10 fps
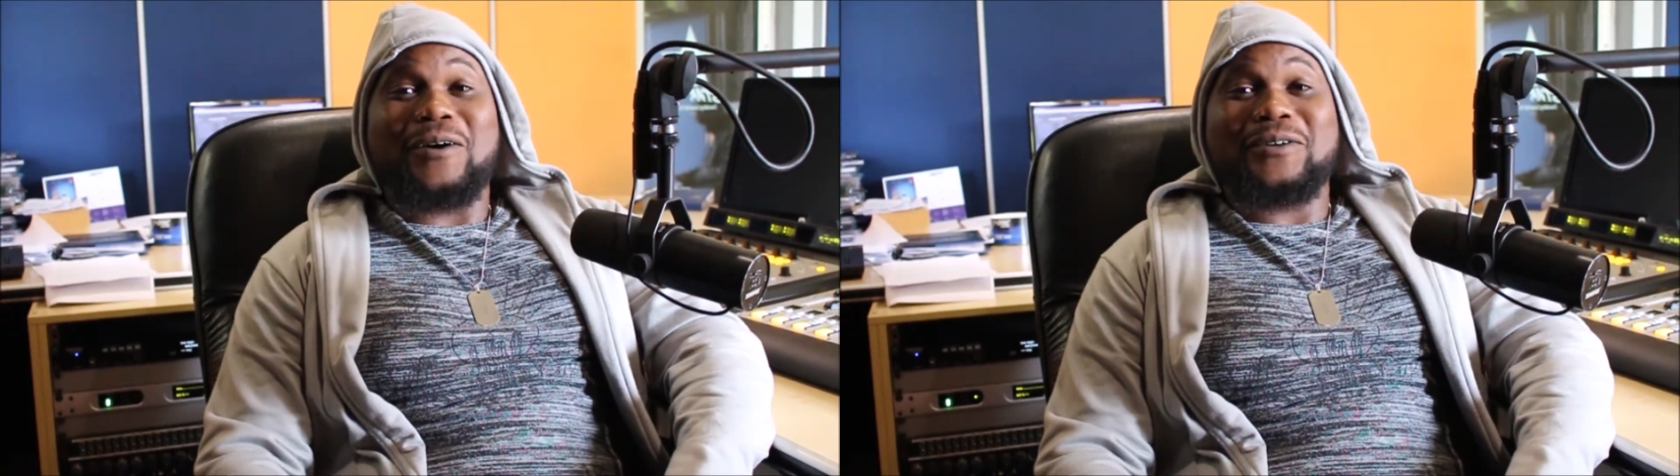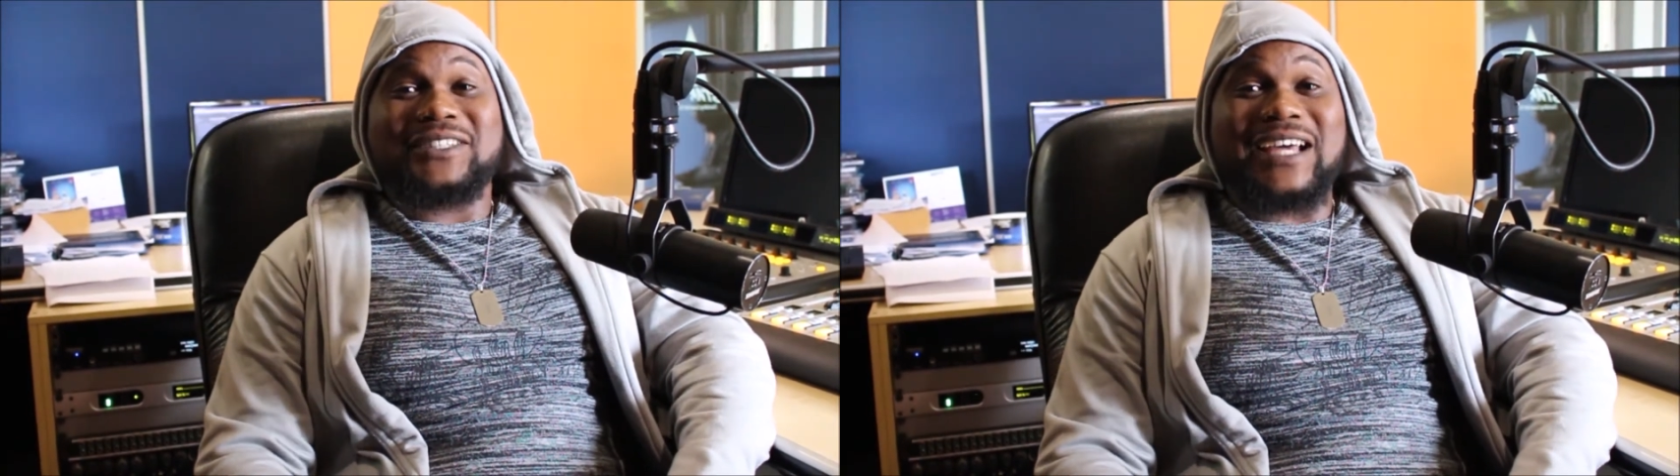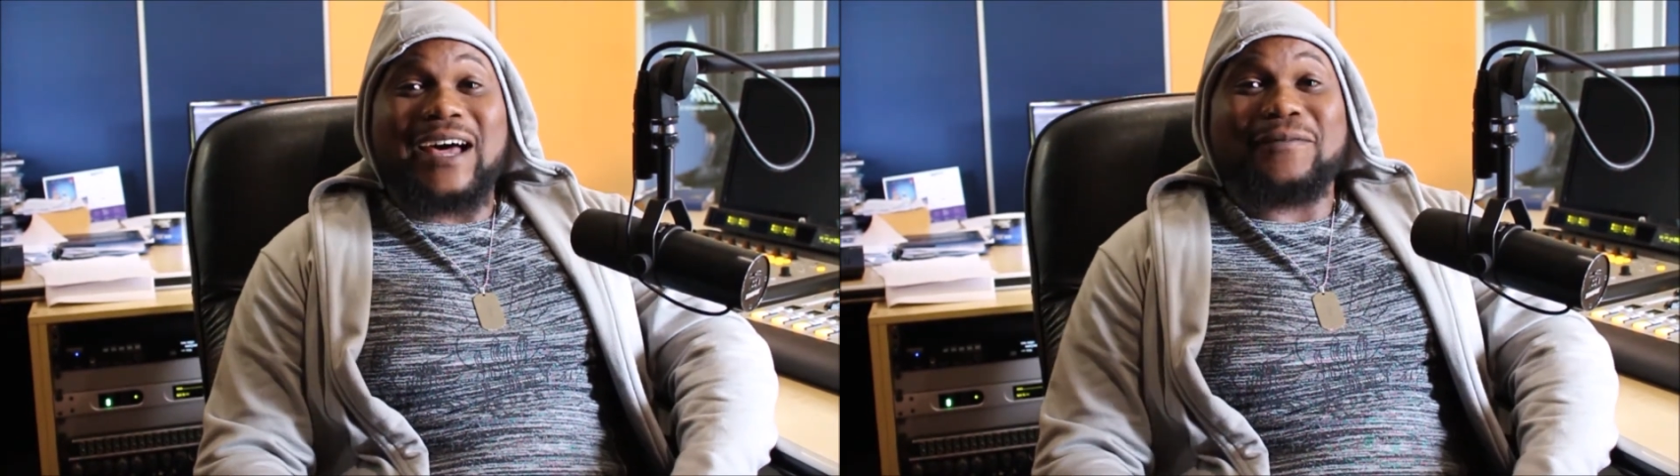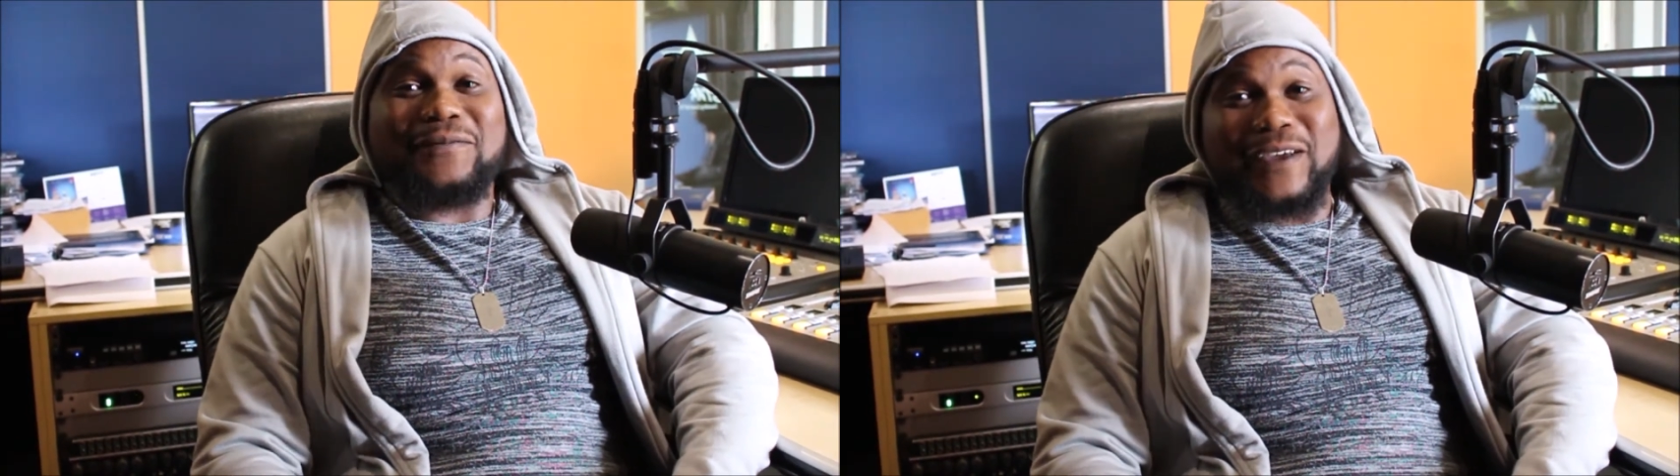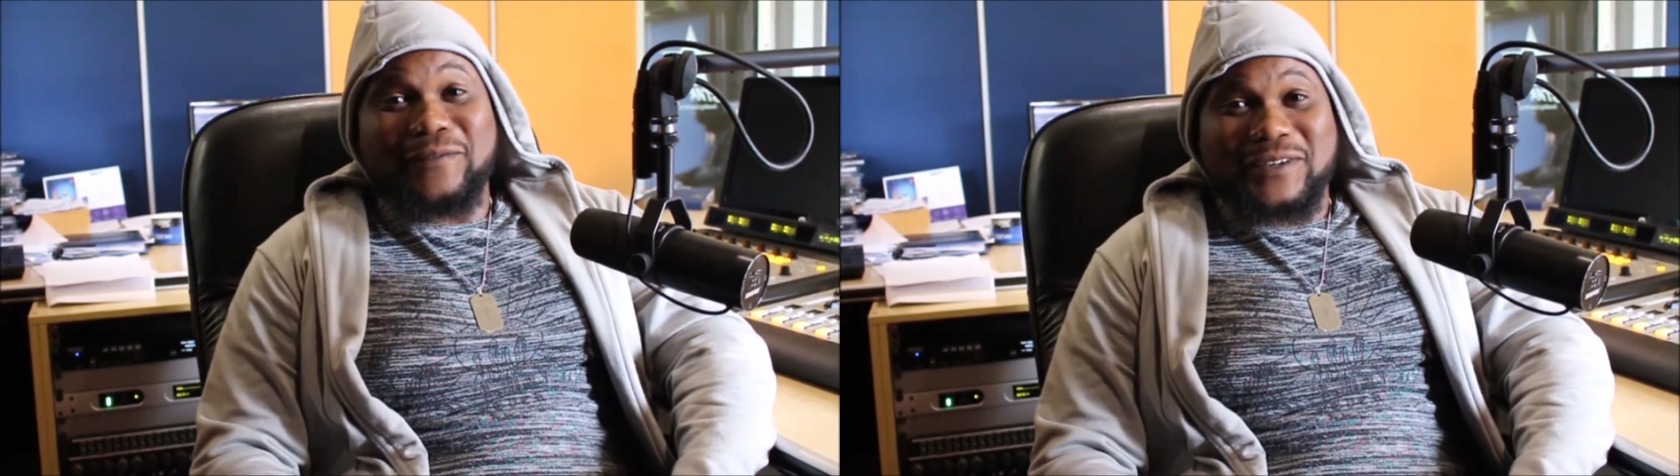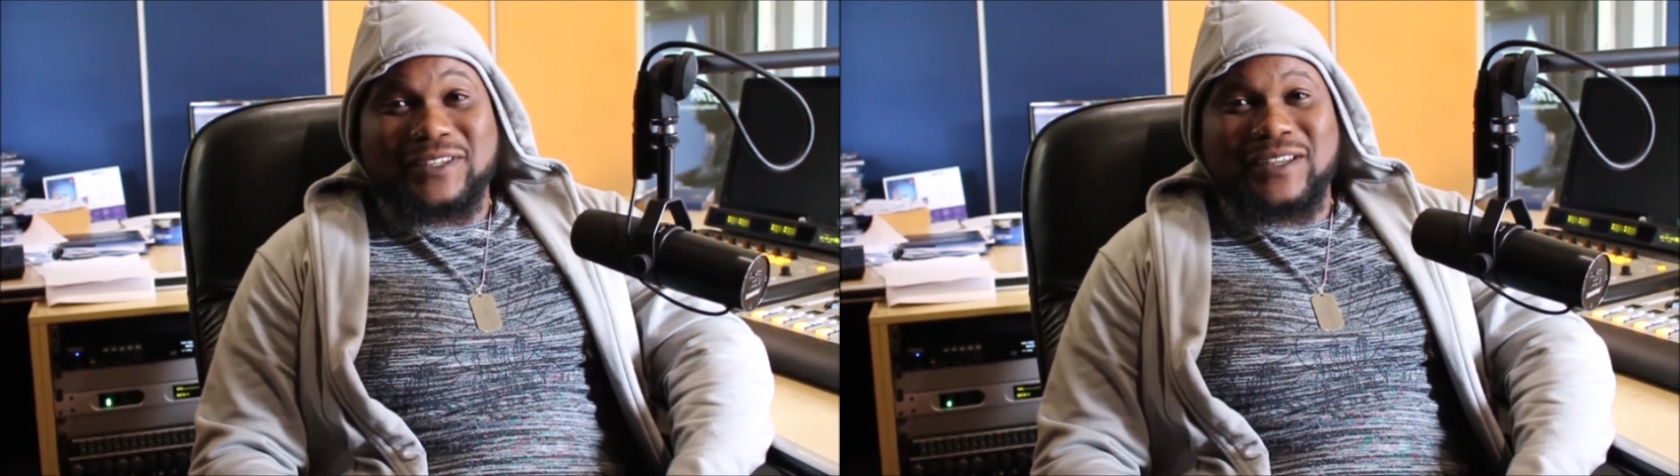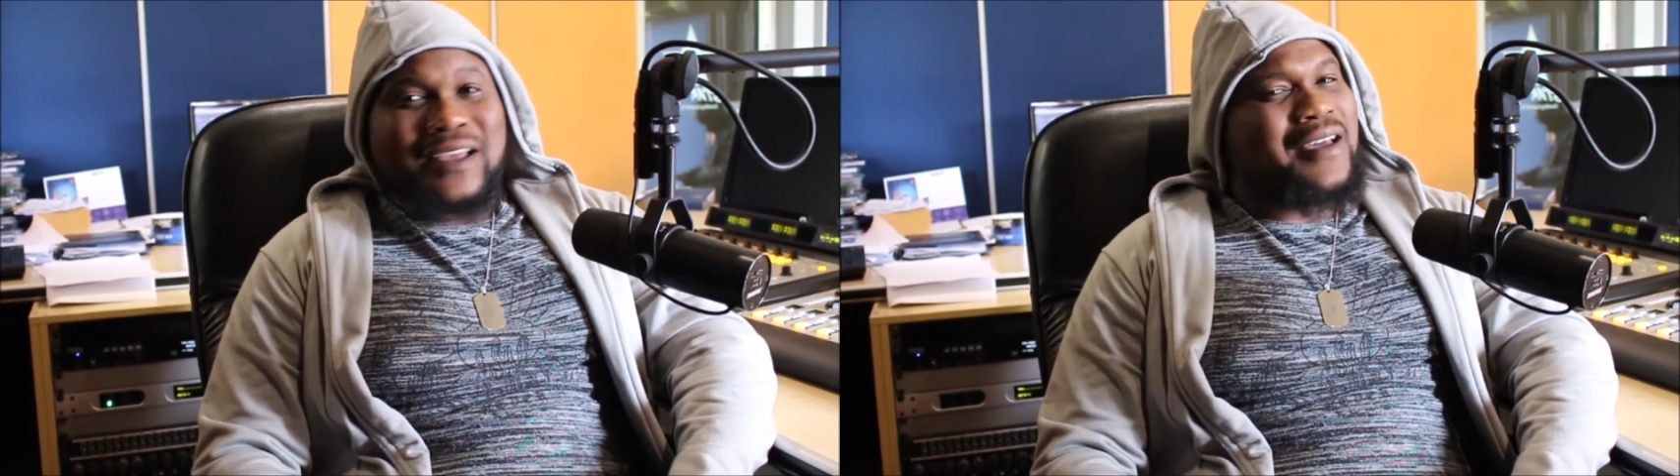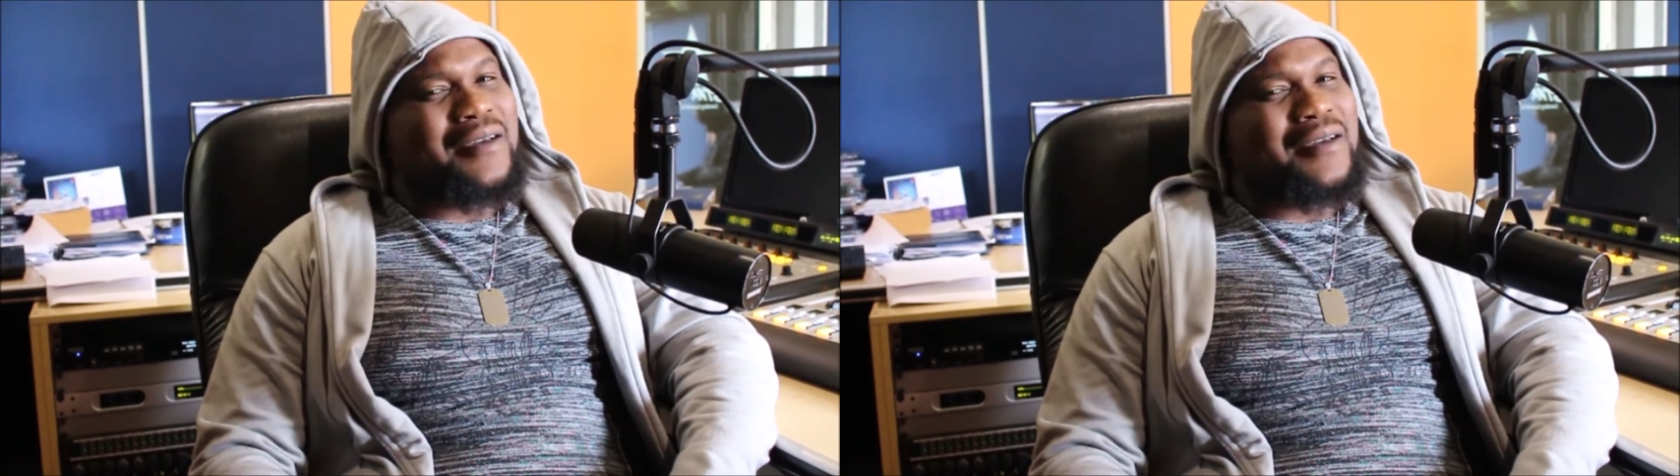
old-time favorites.